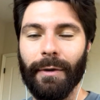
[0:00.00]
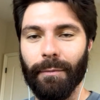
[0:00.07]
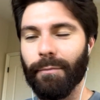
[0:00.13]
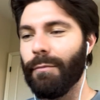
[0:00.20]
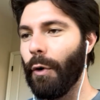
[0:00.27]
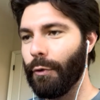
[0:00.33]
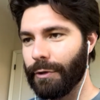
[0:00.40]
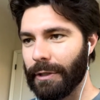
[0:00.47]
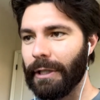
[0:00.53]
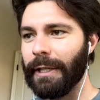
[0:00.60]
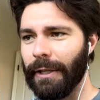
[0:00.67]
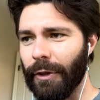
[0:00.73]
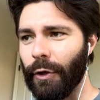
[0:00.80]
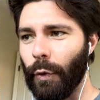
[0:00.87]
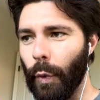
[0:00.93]

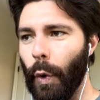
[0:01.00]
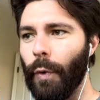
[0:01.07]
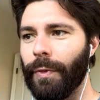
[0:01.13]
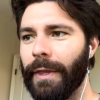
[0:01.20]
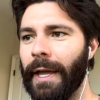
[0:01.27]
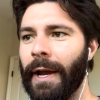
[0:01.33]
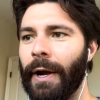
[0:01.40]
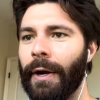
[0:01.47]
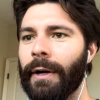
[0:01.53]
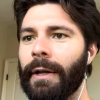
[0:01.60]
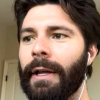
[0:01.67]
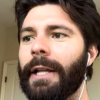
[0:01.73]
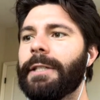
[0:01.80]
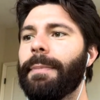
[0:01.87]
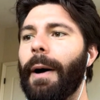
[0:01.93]
Mostly the quote there.
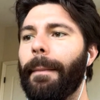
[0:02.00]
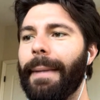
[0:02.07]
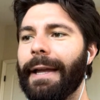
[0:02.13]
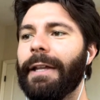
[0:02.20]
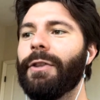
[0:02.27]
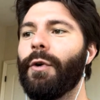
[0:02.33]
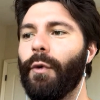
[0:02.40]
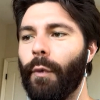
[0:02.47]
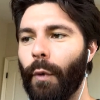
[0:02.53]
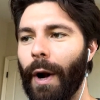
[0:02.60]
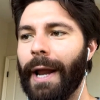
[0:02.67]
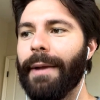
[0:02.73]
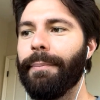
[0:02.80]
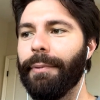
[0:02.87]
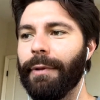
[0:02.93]
It's about making the
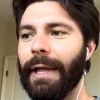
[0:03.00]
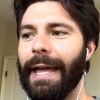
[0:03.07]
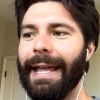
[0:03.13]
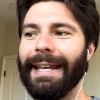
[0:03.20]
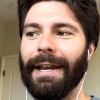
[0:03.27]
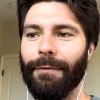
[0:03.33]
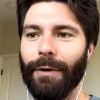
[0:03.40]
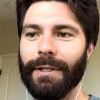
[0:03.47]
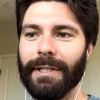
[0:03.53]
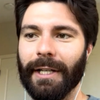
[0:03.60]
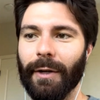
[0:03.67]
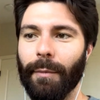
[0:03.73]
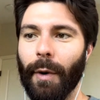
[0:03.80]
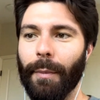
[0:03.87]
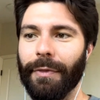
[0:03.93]
right play in every
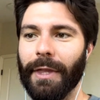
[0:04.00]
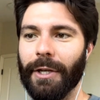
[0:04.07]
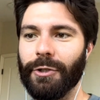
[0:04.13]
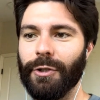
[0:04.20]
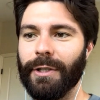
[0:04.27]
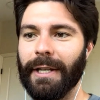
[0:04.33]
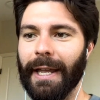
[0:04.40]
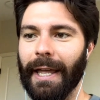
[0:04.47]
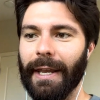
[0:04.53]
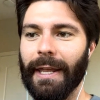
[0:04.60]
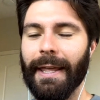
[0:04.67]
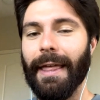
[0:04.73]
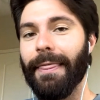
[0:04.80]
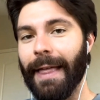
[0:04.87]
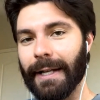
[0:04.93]
single moment that you can.
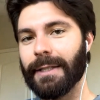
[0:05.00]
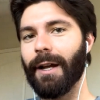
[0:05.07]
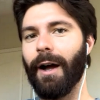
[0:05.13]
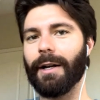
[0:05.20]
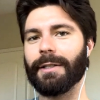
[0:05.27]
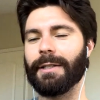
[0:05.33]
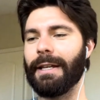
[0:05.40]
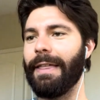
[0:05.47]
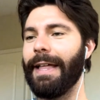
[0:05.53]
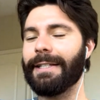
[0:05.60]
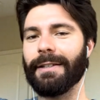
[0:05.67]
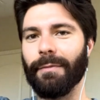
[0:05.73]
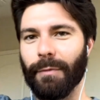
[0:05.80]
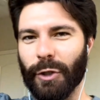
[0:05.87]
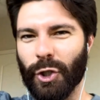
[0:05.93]
That talks
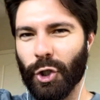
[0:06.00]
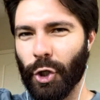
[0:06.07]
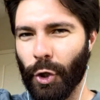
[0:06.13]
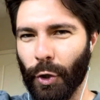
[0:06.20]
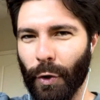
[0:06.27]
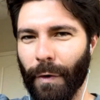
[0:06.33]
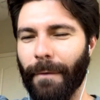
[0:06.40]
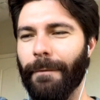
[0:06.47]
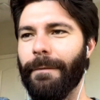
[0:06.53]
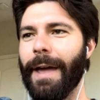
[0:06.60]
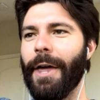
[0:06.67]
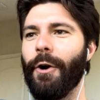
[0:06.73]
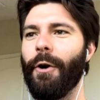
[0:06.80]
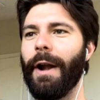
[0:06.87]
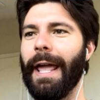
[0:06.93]
that's a mature
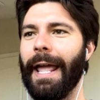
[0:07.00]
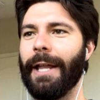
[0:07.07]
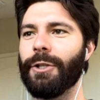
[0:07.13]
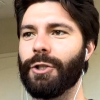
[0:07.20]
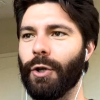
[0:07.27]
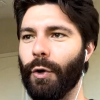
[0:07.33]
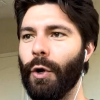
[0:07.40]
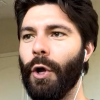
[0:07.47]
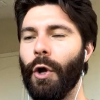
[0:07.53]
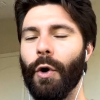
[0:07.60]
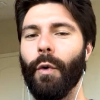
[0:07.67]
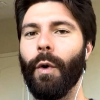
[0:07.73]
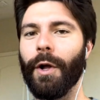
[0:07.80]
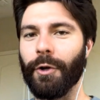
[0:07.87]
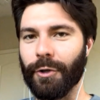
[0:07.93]
veteran answer
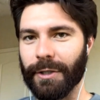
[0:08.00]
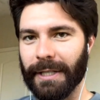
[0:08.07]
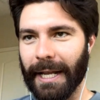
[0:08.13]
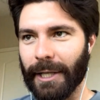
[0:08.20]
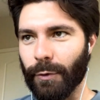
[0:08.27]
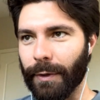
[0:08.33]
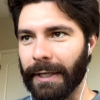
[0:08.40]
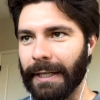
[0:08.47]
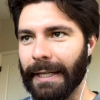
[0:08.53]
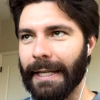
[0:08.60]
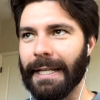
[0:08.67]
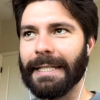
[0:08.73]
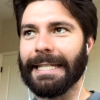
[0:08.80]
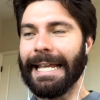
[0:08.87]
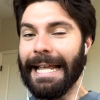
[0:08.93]
who understands what he
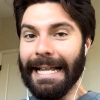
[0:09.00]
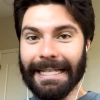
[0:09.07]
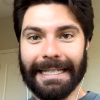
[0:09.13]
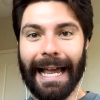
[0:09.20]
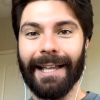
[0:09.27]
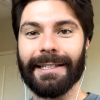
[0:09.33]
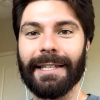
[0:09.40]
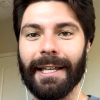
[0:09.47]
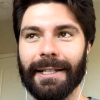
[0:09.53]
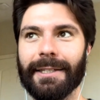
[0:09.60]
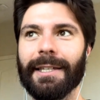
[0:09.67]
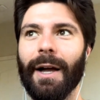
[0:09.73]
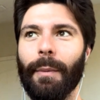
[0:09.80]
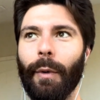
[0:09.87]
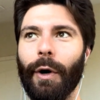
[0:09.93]
needs. Sounds like
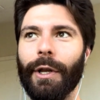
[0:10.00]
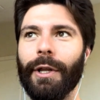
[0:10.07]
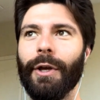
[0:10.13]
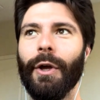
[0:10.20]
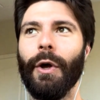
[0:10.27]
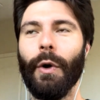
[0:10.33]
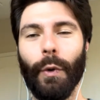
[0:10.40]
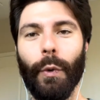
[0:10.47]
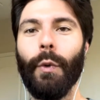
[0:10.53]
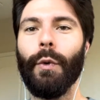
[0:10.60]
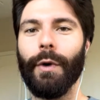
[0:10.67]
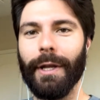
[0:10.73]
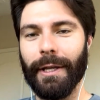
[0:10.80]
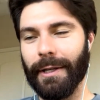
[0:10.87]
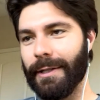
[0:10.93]
someone
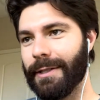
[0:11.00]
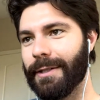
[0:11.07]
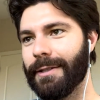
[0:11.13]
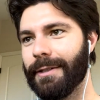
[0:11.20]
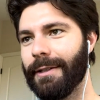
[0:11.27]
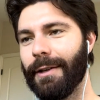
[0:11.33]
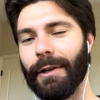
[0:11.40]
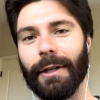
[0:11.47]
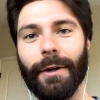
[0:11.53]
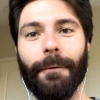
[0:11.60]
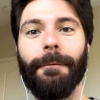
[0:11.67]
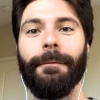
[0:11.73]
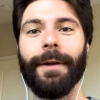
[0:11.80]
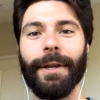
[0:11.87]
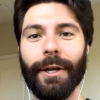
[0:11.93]
who is going to
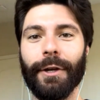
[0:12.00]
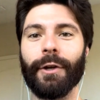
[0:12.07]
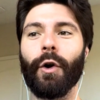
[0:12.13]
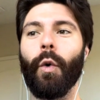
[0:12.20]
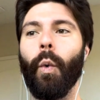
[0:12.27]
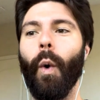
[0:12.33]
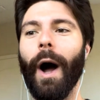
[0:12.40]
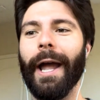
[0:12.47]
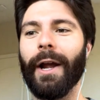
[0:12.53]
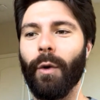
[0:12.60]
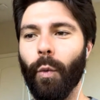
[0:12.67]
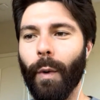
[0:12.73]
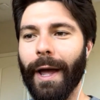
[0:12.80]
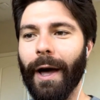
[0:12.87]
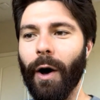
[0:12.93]
fit in quite
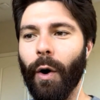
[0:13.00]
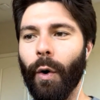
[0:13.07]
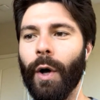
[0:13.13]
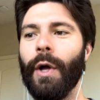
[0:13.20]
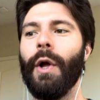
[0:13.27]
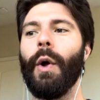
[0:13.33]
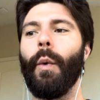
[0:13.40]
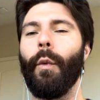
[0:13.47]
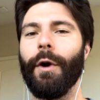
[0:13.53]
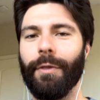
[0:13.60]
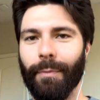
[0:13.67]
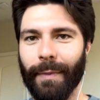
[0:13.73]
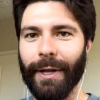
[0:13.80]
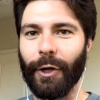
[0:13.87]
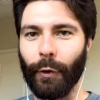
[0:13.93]
well with
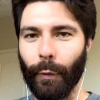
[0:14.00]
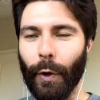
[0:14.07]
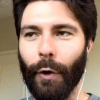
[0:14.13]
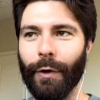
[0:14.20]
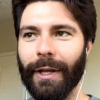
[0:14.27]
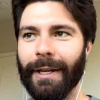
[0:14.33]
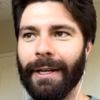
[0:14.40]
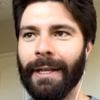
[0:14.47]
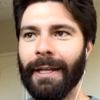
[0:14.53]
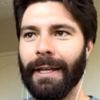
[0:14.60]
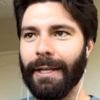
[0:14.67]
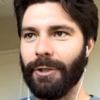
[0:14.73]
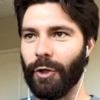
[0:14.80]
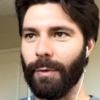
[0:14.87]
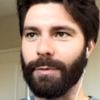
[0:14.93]
Mick Cronin
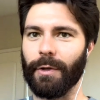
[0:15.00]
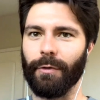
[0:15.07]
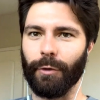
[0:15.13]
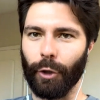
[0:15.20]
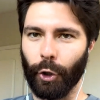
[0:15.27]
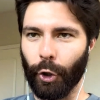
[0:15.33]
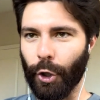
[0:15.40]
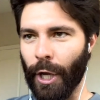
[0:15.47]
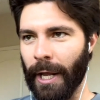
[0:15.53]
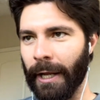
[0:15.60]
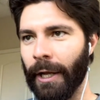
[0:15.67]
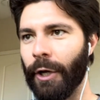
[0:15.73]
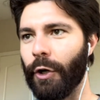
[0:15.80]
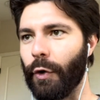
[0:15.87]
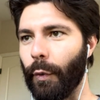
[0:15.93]
in terms of
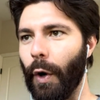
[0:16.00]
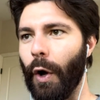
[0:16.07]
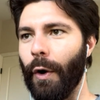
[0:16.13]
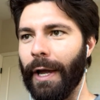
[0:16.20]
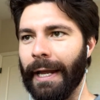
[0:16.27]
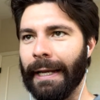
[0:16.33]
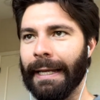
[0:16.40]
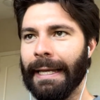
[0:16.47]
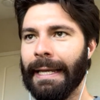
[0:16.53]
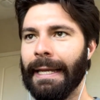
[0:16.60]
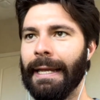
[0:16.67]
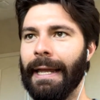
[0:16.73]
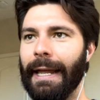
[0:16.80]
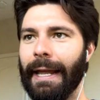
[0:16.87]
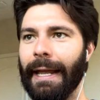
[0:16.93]
learning, growing,
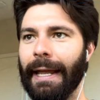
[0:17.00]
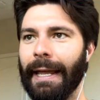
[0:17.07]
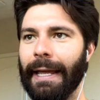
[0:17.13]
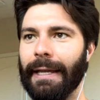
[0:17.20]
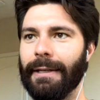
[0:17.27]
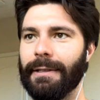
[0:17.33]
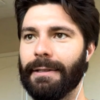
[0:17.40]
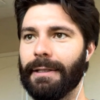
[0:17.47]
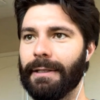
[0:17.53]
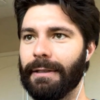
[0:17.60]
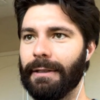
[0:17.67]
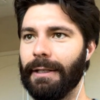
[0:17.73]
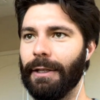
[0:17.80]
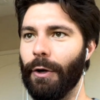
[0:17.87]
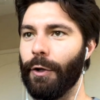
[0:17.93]
and
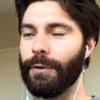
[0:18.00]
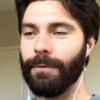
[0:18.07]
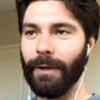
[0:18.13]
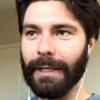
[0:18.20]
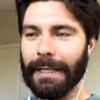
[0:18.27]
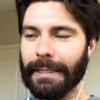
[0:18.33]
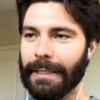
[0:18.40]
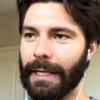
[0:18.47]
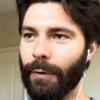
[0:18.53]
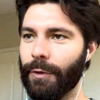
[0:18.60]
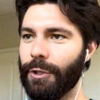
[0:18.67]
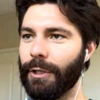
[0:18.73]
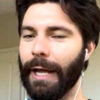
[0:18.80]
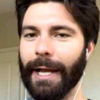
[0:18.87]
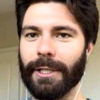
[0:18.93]
you know, it's funny seeing
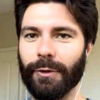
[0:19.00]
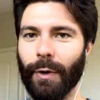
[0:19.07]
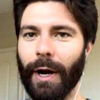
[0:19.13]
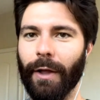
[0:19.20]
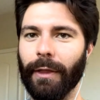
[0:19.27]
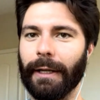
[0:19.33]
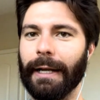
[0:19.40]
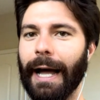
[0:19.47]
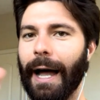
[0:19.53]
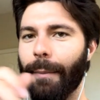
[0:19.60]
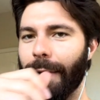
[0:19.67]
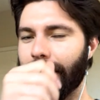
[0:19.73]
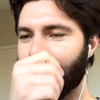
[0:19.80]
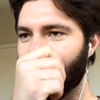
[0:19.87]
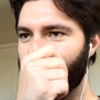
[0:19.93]
what you guys throw out in the
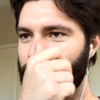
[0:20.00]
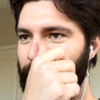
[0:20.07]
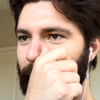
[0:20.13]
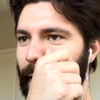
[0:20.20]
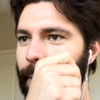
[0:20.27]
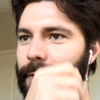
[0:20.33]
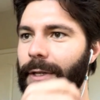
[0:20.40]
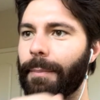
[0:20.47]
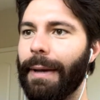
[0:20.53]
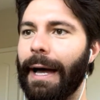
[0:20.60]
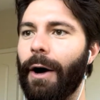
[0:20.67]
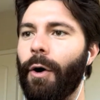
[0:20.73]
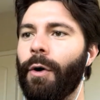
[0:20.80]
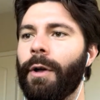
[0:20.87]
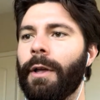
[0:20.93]
comments sometimes
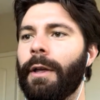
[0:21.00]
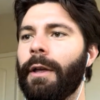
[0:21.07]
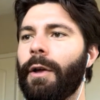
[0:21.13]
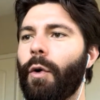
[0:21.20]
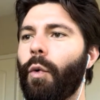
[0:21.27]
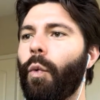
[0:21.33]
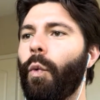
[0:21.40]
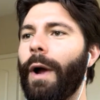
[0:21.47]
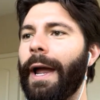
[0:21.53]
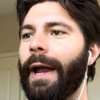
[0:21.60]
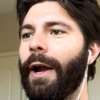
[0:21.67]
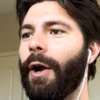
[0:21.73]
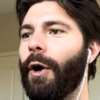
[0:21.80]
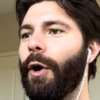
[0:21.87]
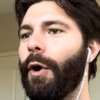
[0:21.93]
about
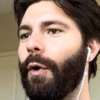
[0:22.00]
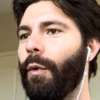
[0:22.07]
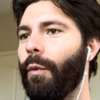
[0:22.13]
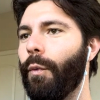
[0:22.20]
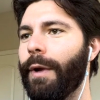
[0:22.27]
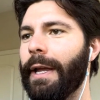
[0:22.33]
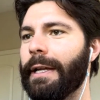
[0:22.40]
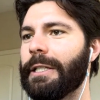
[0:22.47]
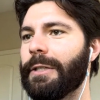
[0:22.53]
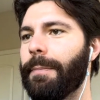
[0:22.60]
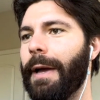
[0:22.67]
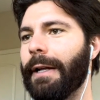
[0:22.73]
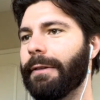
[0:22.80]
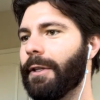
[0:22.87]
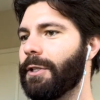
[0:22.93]
where we
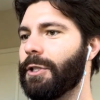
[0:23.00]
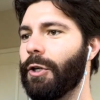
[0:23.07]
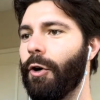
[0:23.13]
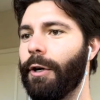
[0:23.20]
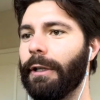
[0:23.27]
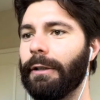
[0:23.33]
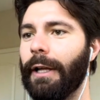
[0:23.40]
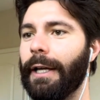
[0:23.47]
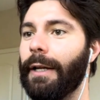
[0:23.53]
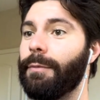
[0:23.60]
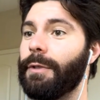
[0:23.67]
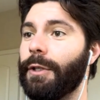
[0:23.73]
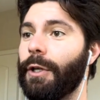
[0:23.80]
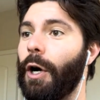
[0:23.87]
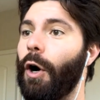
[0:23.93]
expect the starting lineup
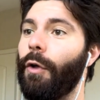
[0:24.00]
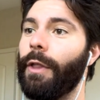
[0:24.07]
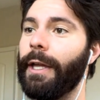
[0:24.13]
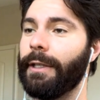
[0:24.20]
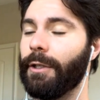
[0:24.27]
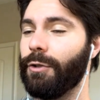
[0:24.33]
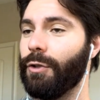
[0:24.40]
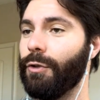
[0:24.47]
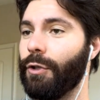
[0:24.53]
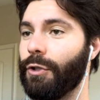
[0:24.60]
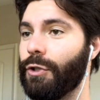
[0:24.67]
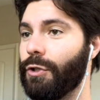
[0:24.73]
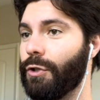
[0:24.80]
to go. They could do the